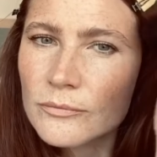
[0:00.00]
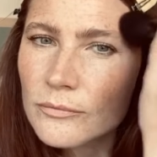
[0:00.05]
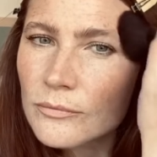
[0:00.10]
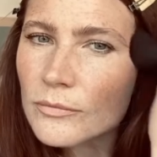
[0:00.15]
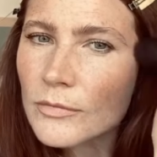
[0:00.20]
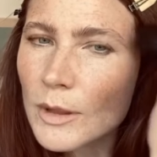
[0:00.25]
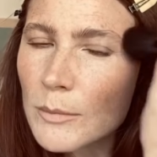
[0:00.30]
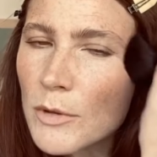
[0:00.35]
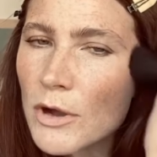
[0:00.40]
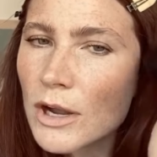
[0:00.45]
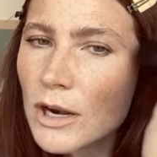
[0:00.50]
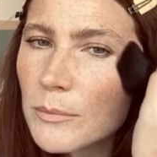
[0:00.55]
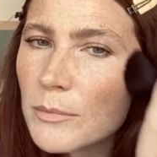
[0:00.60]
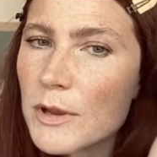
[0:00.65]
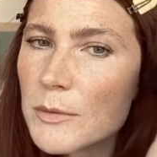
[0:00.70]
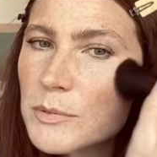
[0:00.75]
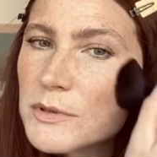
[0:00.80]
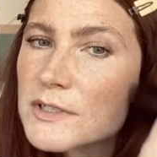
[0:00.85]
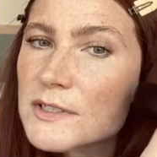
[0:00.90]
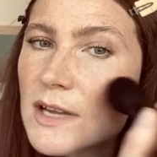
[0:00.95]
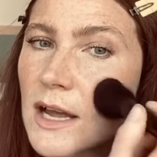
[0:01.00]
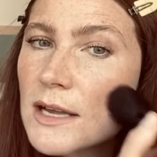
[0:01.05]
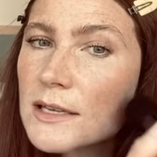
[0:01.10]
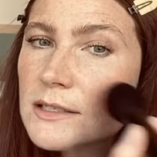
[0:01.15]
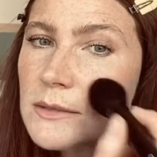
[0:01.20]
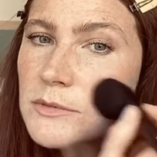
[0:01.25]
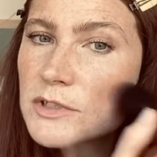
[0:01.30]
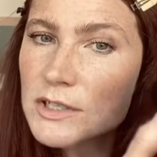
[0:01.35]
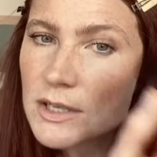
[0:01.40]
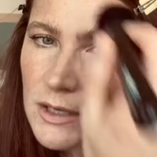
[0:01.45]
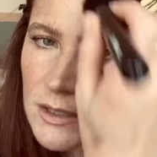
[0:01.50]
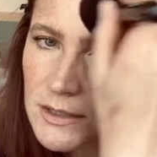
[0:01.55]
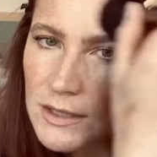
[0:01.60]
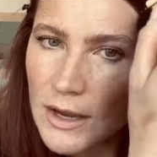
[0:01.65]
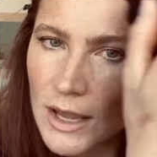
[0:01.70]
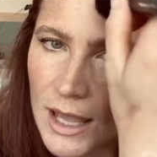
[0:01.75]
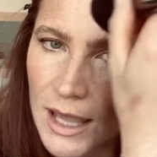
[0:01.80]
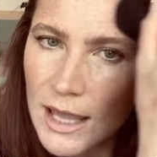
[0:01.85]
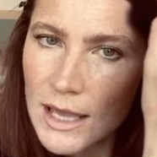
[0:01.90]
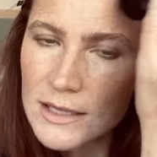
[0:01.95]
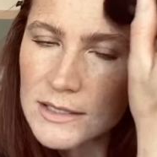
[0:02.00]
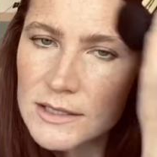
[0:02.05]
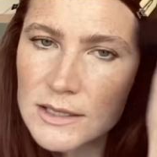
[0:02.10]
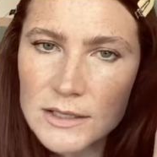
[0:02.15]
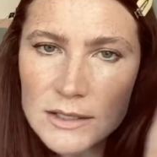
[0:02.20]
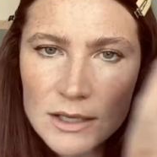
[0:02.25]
I'm not going to be precise. I'm just going to say here, so that you